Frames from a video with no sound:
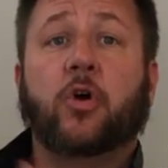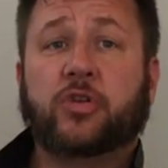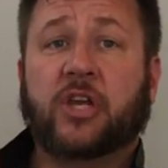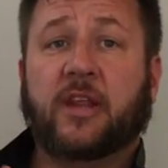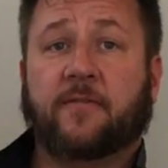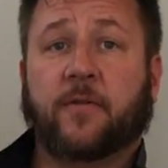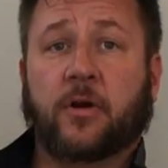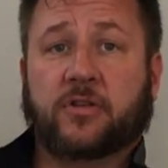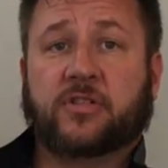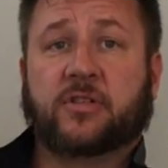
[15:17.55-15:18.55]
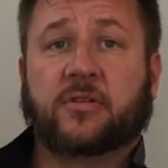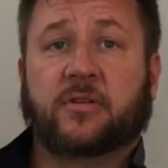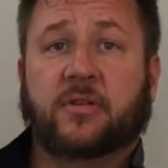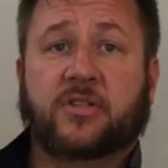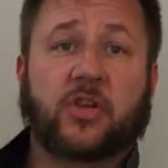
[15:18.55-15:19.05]
Who should eat first?
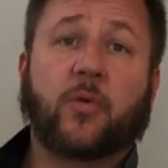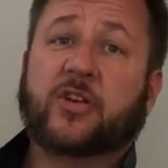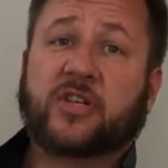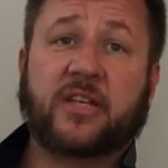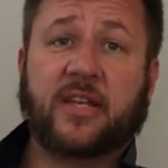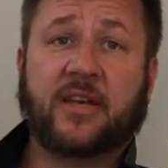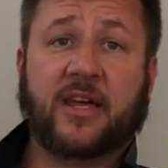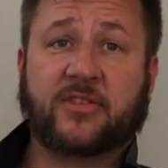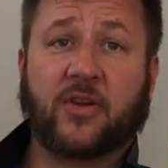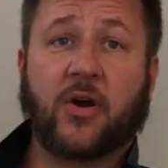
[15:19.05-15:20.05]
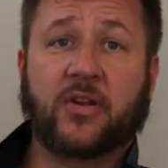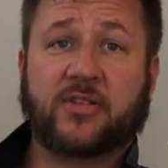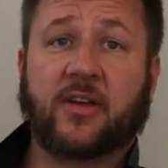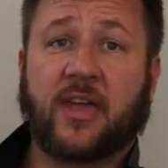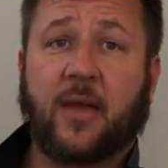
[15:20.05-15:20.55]
This is a question I didn't ask the
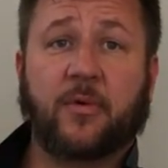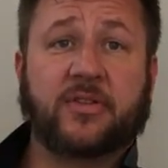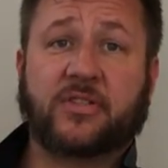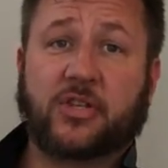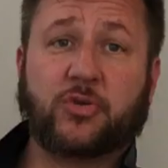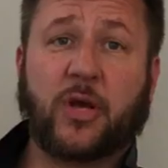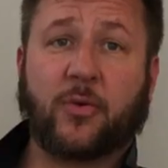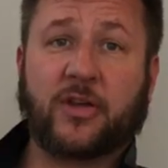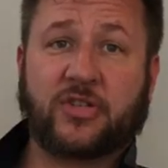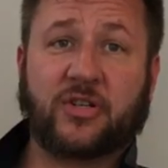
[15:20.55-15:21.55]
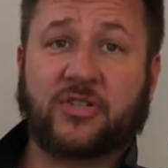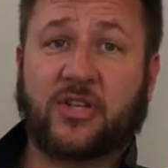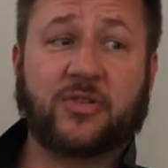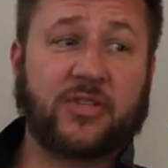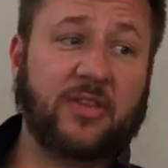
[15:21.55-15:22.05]
guardians on camera. This is a trick question
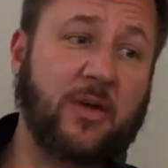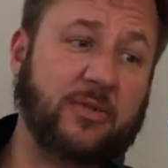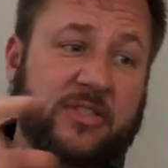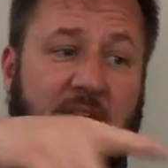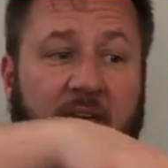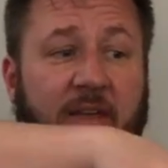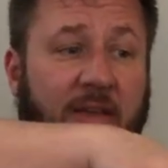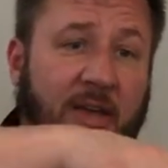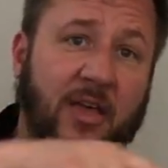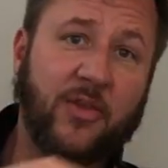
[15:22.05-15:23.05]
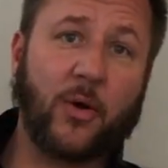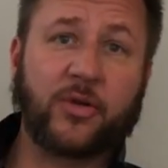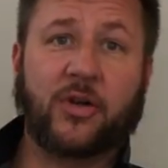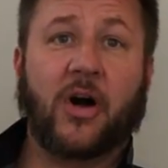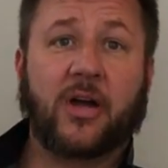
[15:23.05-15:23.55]
because usually they would say the
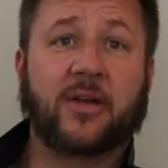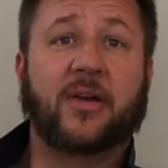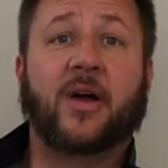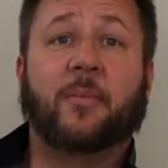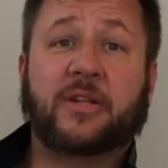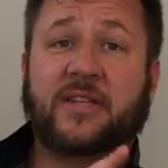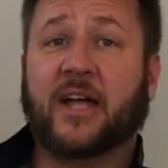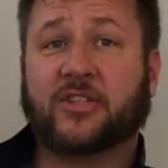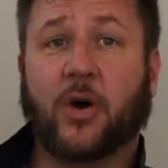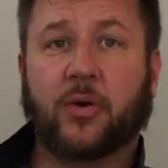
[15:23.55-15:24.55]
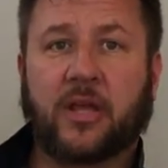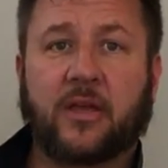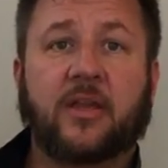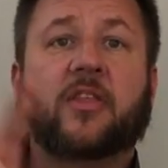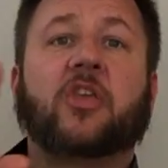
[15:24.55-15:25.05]
older dog but it's not Tony.
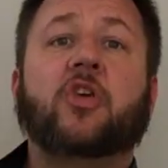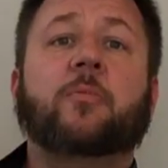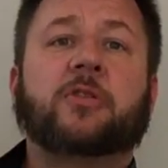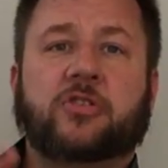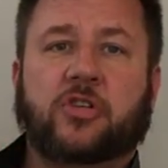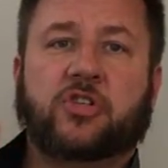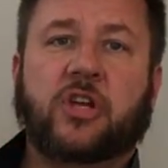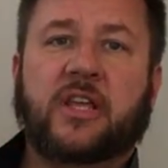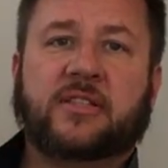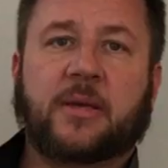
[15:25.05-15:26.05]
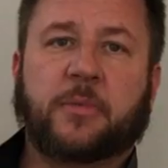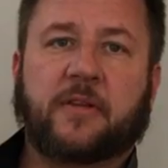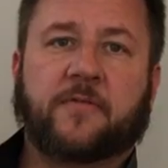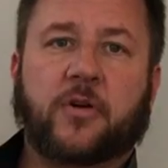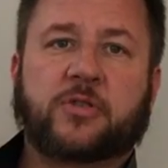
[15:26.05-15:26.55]
The humans should eat
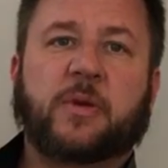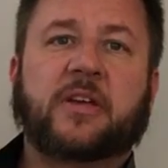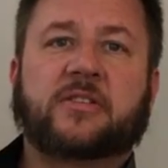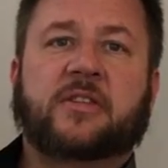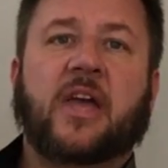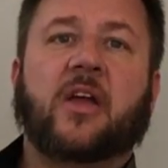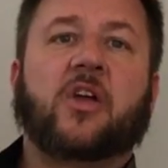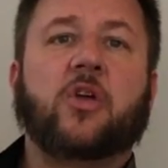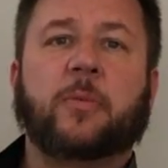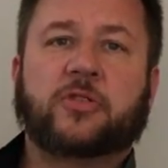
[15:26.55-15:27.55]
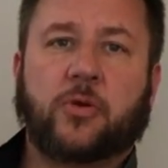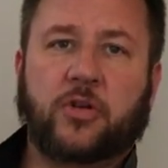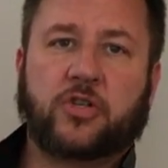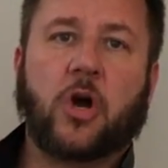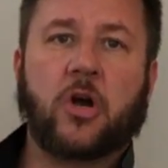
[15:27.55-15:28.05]
something first because they humans are
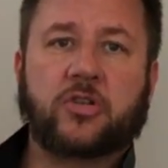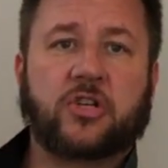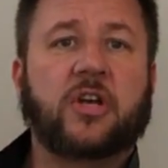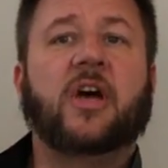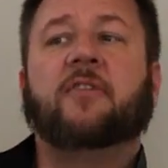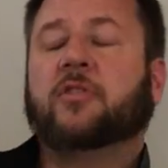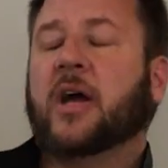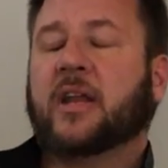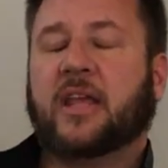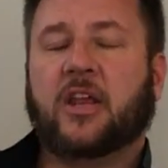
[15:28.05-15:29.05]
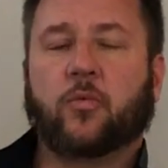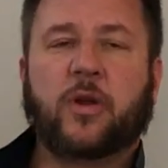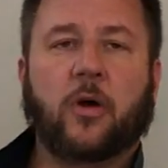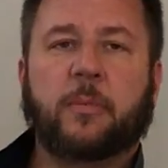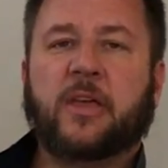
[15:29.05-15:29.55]
in charge. If you're not going to eat a
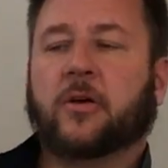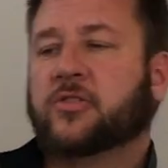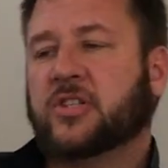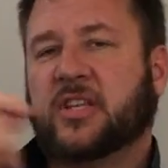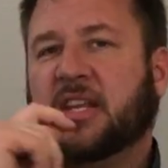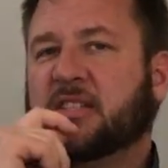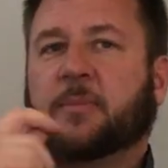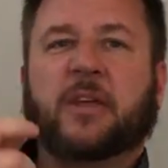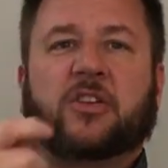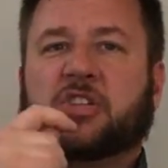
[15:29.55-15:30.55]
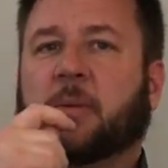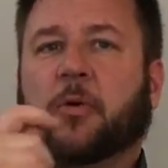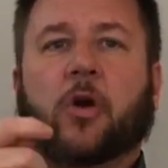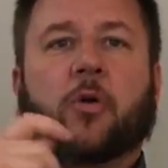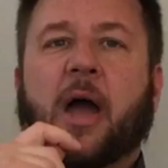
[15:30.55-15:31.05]
real meal, just eat something, a chip
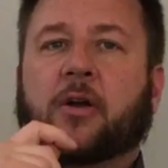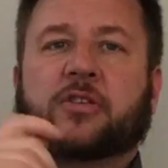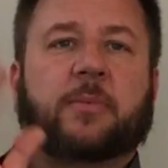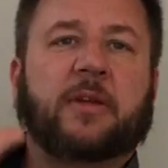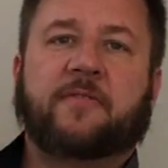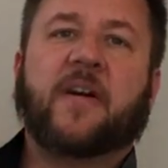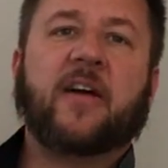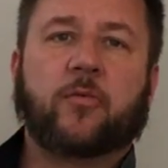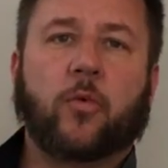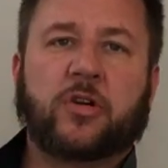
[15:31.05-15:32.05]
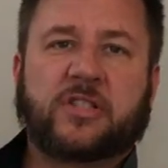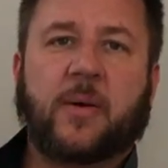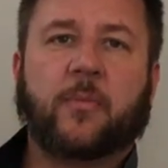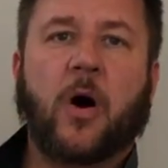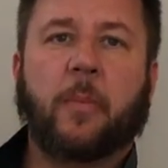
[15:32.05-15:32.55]
or a crack or something in five more
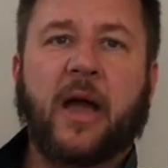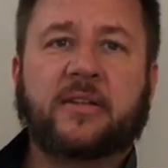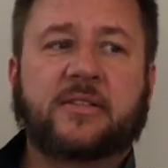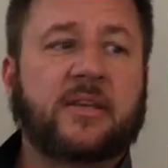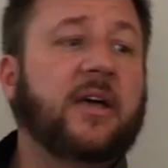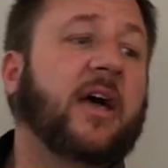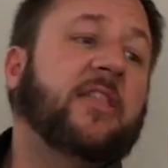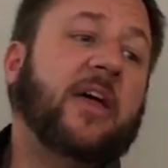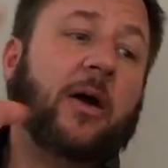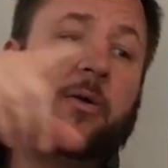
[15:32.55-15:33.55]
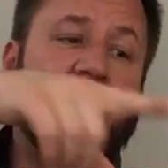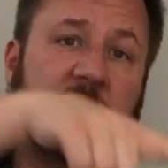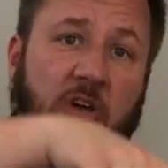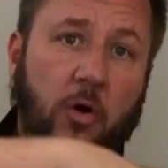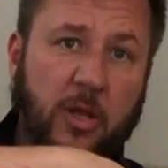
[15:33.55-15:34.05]
small bites. Then I would
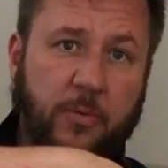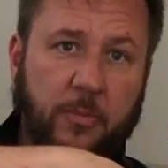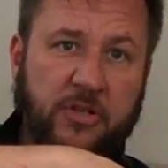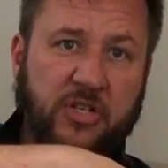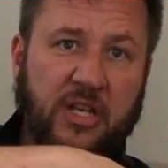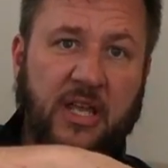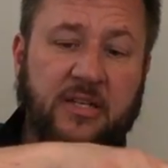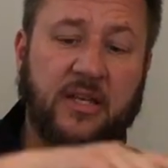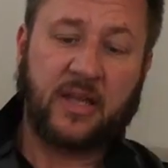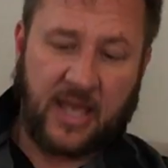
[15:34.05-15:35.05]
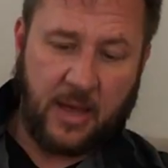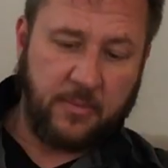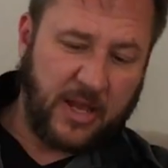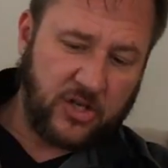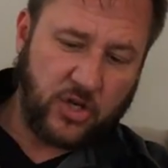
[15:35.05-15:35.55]
give Tony permission to eat,
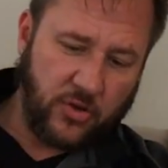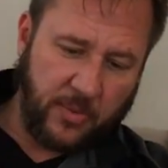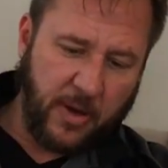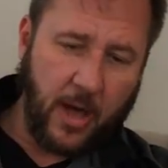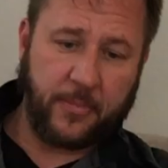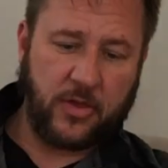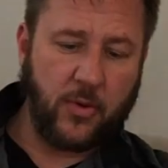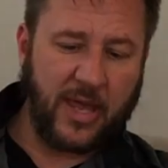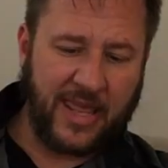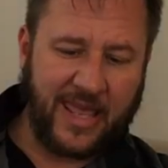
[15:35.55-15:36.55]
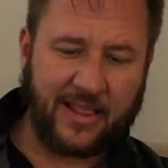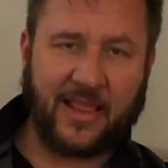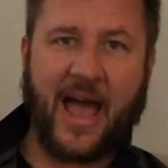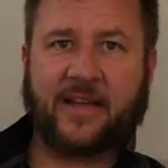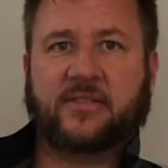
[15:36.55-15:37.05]
and because you're the pup, you get to eat
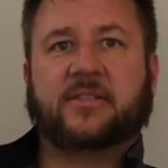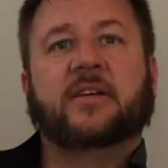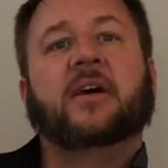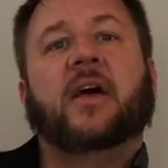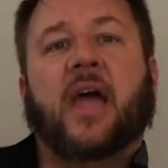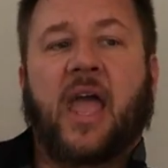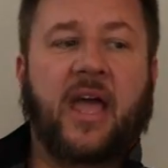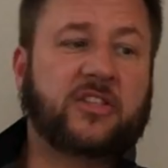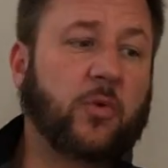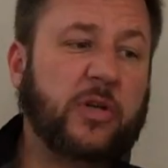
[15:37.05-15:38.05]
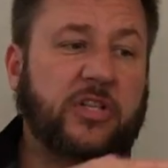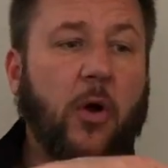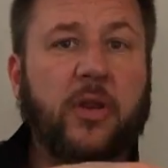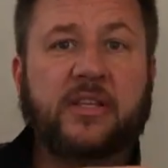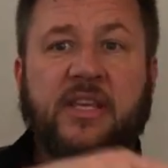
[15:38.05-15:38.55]
last. And so when
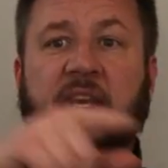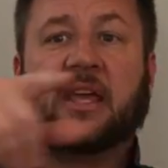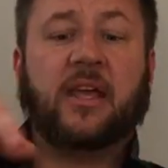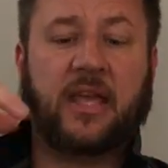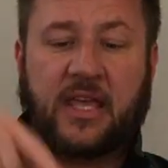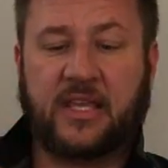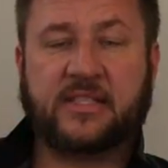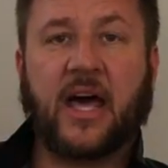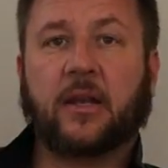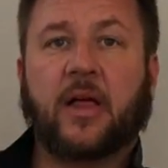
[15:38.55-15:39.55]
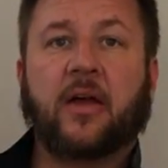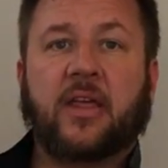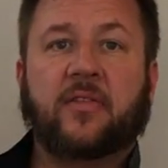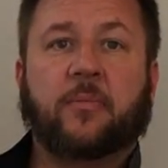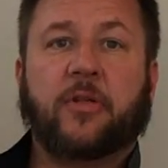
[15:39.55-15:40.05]
Tony's eating, he's not allowed
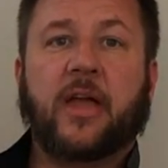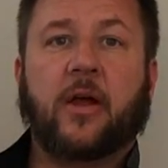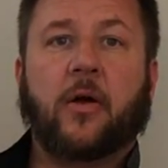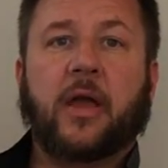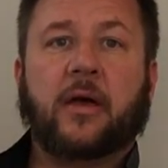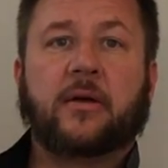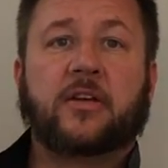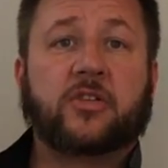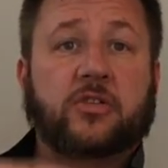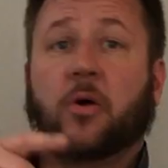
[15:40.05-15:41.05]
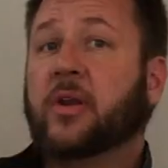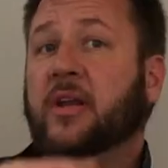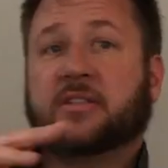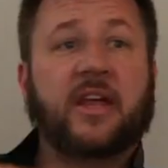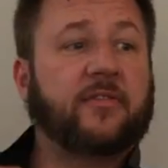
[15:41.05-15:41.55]
in the play area. So Tony
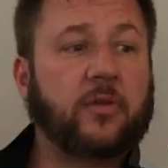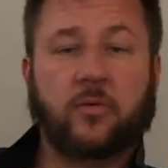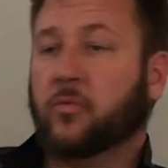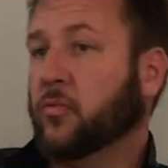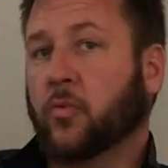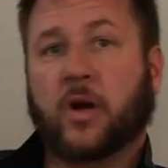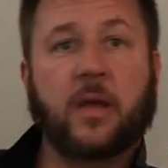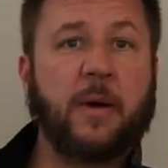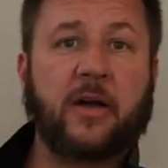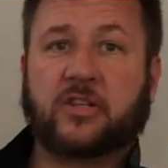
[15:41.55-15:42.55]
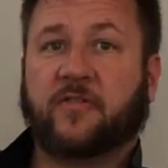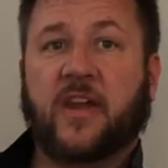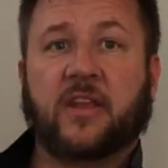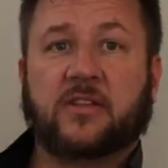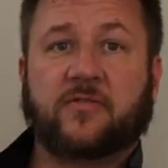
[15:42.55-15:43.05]
doesn't have to worry about
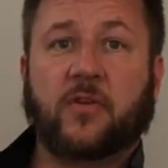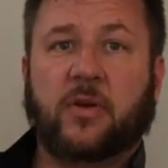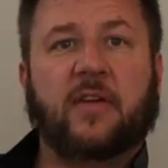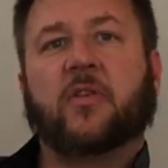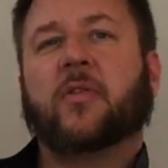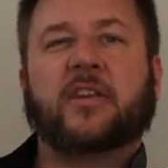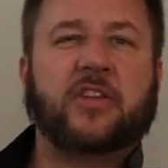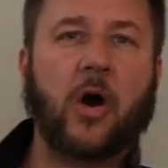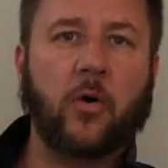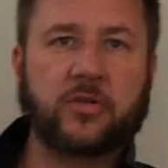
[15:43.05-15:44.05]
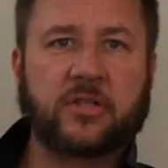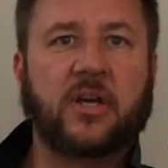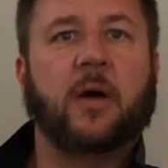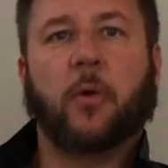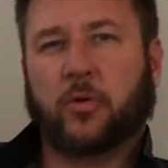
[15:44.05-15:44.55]
defending his food, even though they don't.
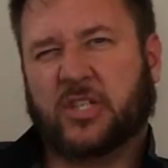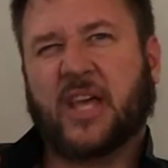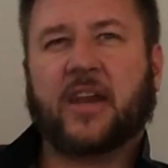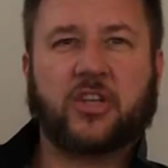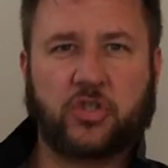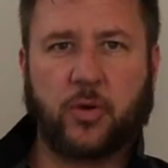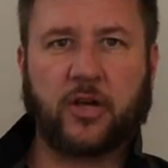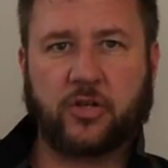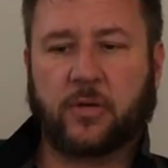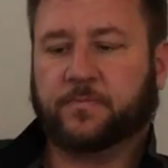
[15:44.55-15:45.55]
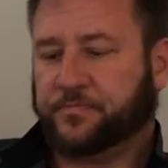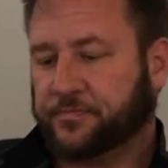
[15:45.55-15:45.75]
But we're just adding structure.